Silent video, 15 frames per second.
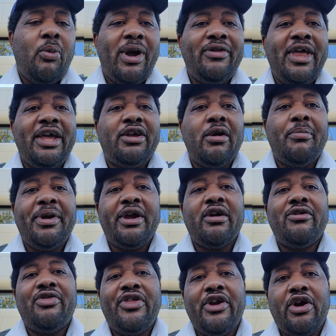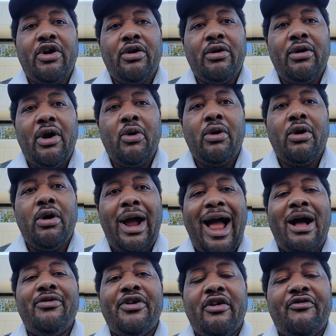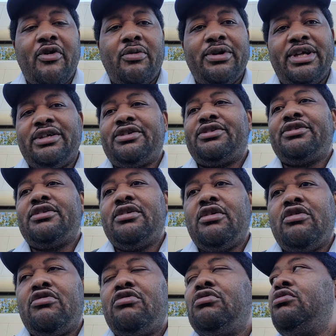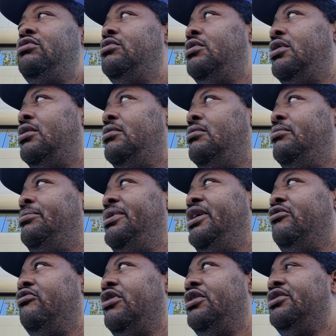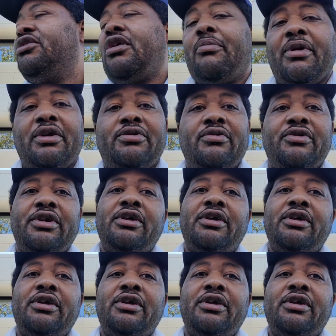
when they compare how their phone is being run compared to